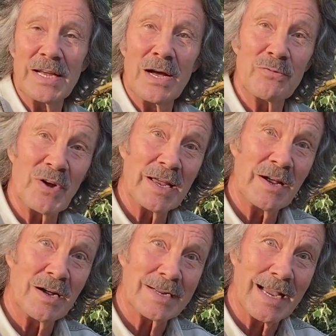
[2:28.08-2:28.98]
in our fine
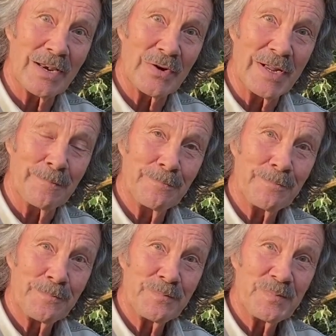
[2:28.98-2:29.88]
art gallery.
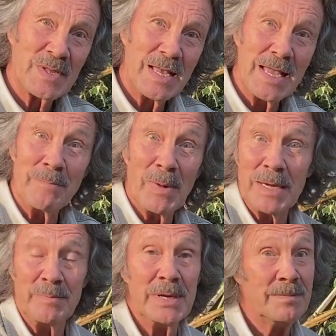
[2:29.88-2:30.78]
It
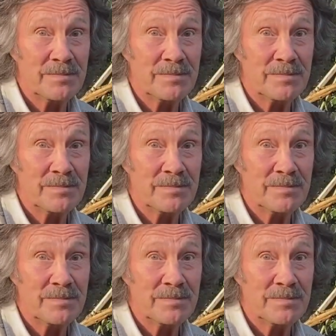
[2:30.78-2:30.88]
might be